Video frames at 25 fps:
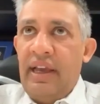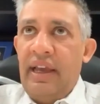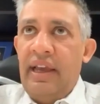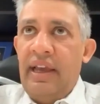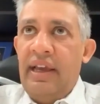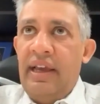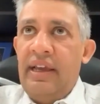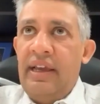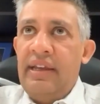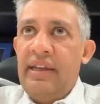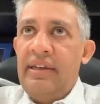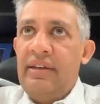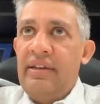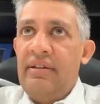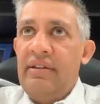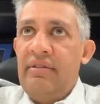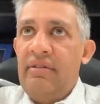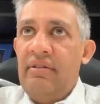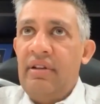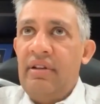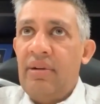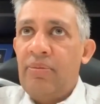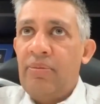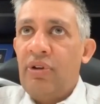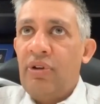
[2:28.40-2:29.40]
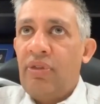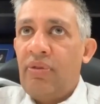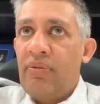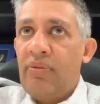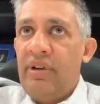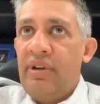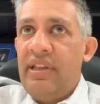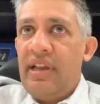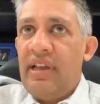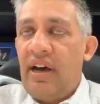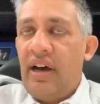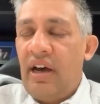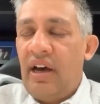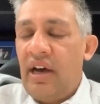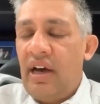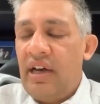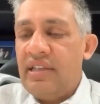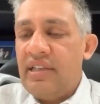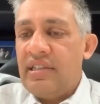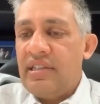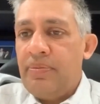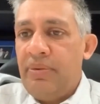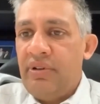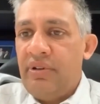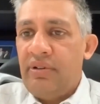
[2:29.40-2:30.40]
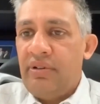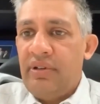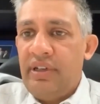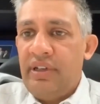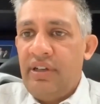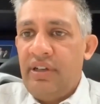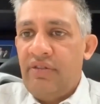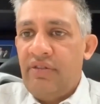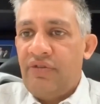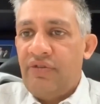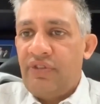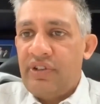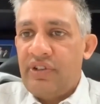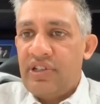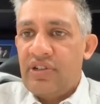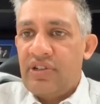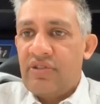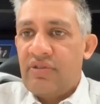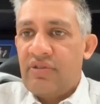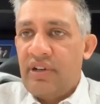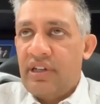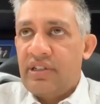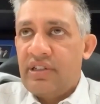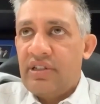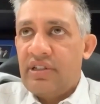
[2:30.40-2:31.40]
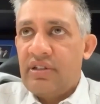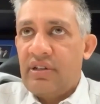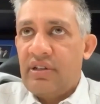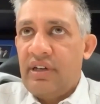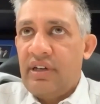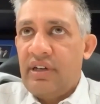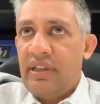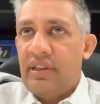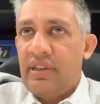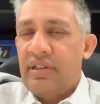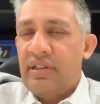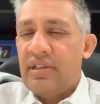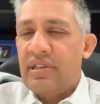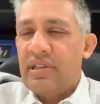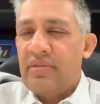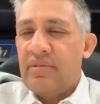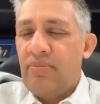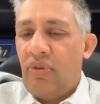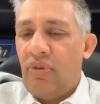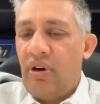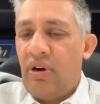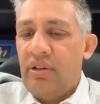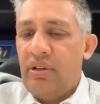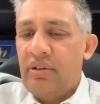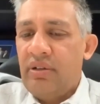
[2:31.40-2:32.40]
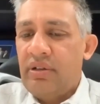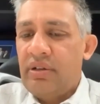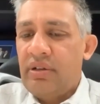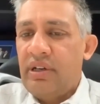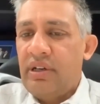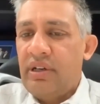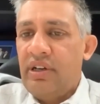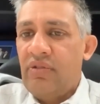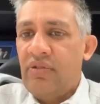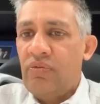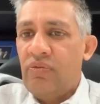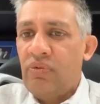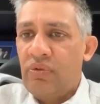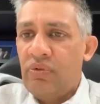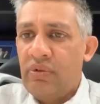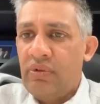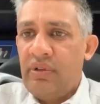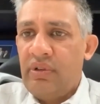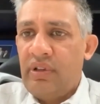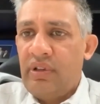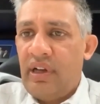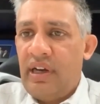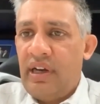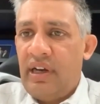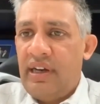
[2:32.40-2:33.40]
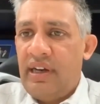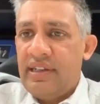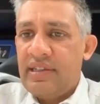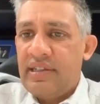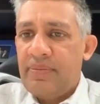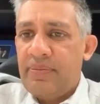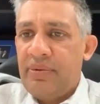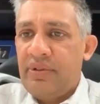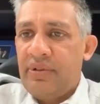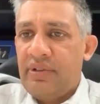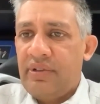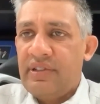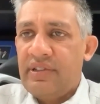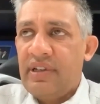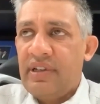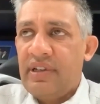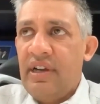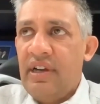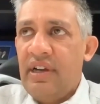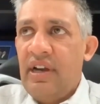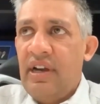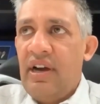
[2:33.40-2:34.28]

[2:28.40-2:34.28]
And number 3, the hospital infrastructure at the smaller and rural hospitals